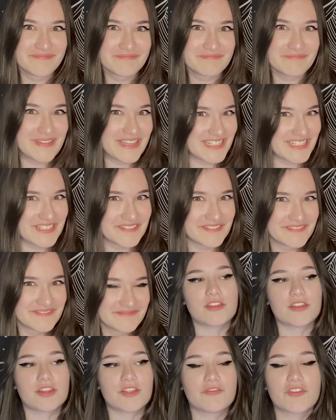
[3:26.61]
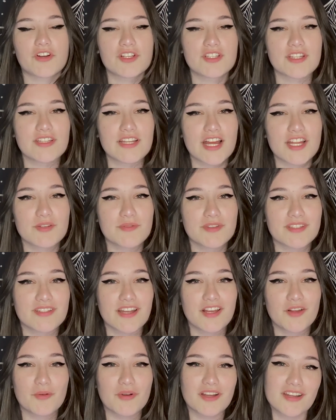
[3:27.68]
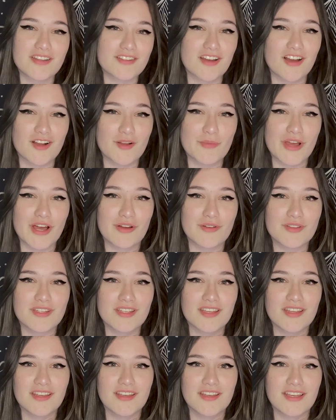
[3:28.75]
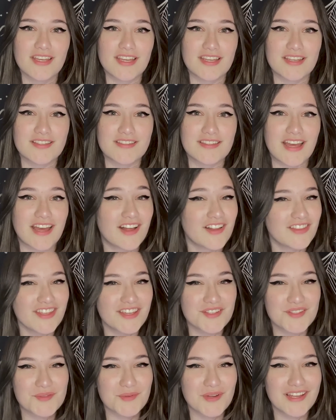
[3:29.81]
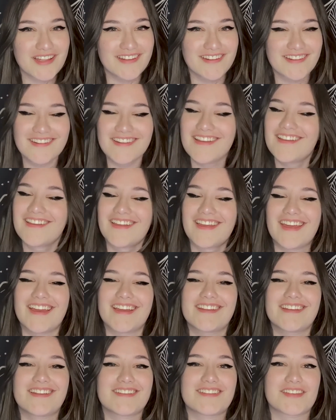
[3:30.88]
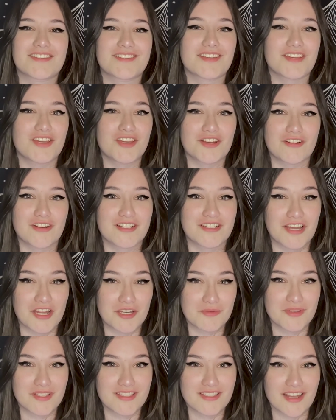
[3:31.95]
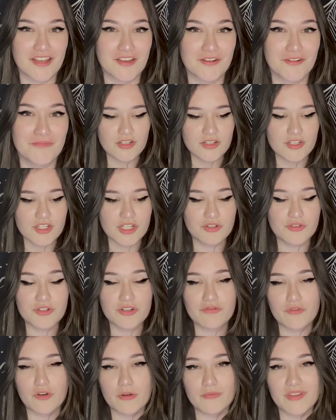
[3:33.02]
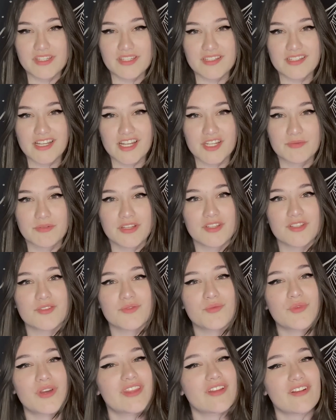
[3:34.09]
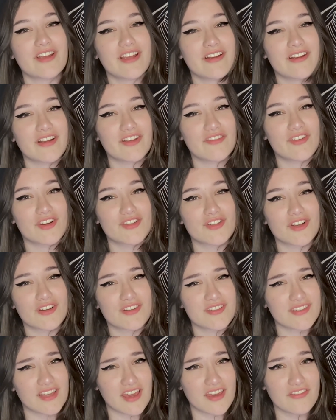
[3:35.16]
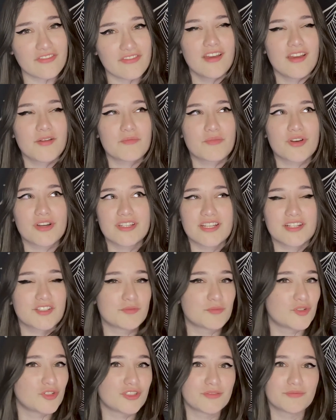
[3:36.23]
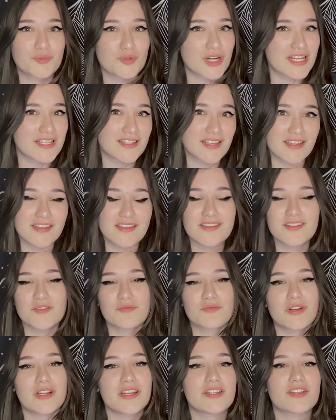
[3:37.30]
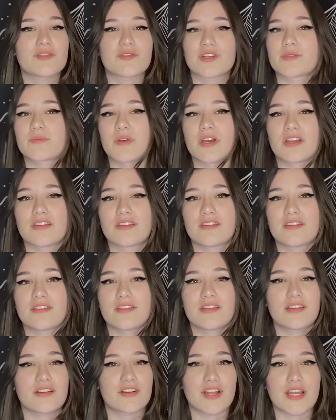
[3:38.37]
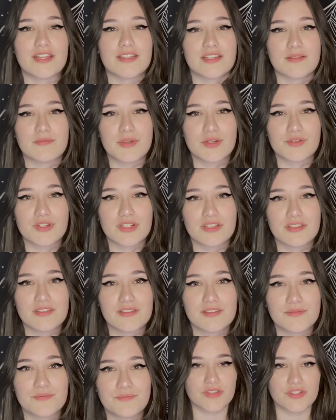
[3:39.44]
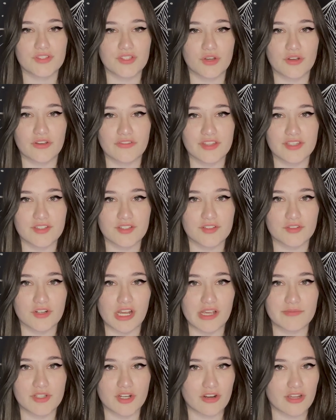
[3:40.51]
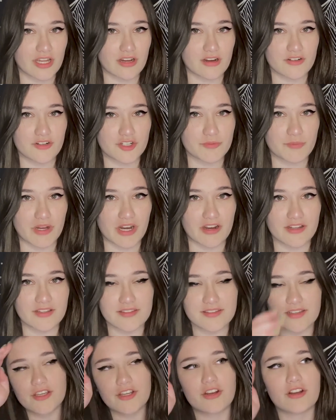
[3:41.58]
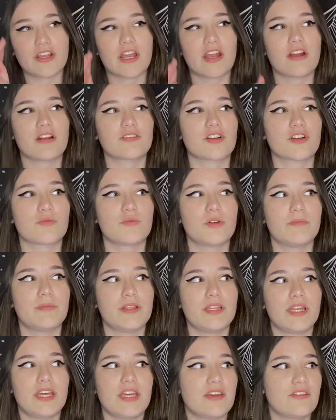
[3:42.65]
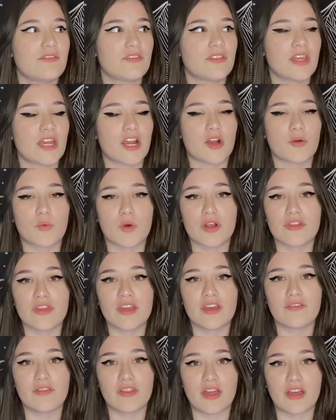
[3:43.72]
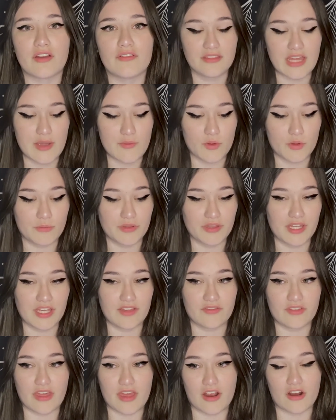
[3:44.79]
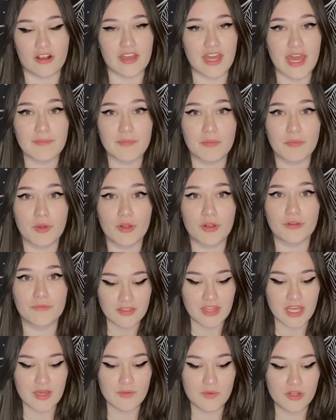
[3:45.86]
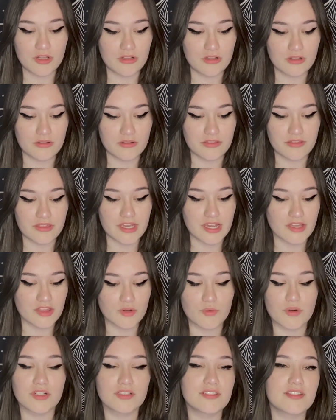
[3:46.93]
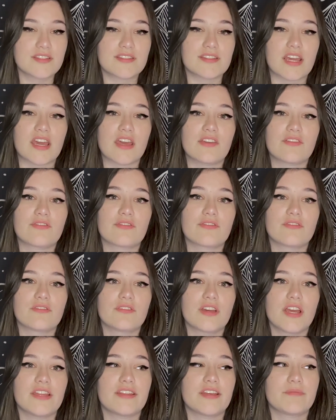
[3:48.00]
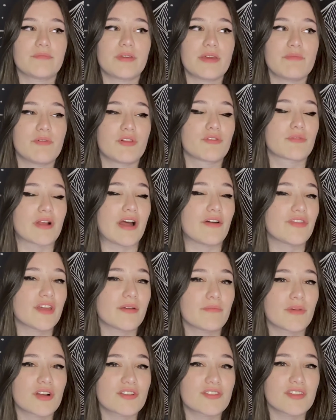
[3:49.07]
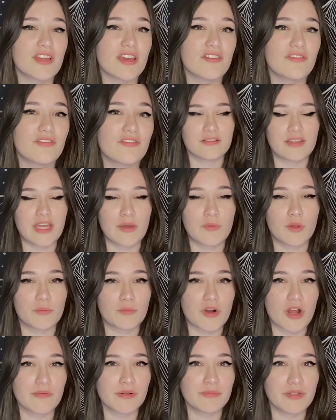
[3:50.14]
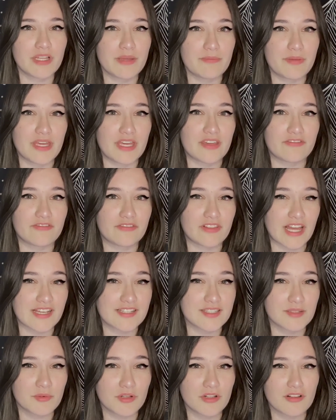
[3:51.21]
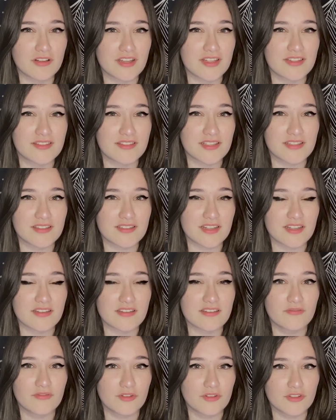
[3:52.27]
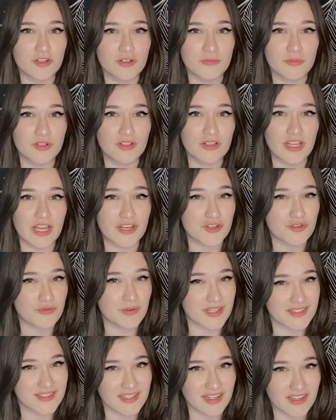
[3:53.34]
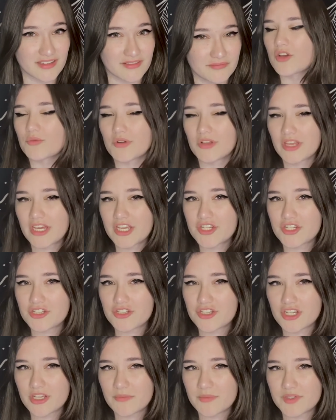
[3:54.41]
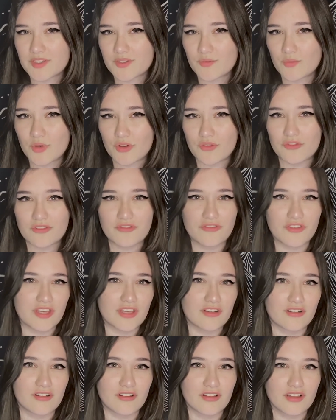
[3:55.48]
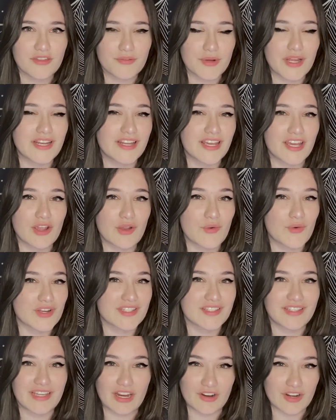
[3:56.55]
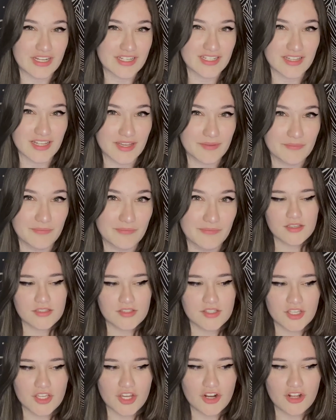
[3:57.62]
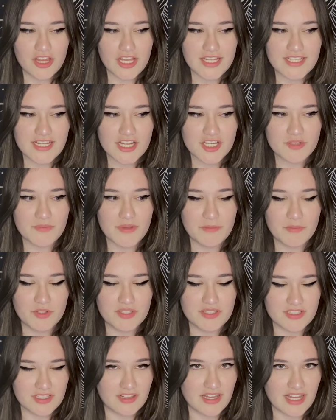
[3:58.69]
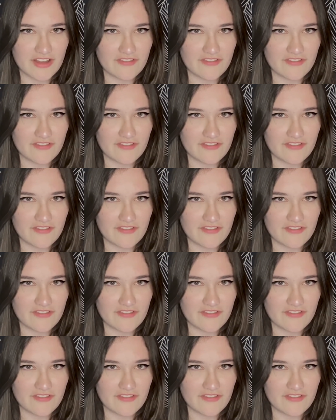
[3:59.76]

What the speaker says: Me too. The first attachment style we're going to talk about is the healthiest one, and it is a secure attachment style. Children form this attachment when their caregivers are safe, predictable, present, ready to respond to their needs and emotions. So if this describes your character's parents, your character will believe they are worthy of love, they will believe they are capable, they will think the world is safe and that people around them are safe. They will probably be flexible, consistent, vulnerable, and trusting. Relationships won't feel threatening or scary to them. Securely attached people still have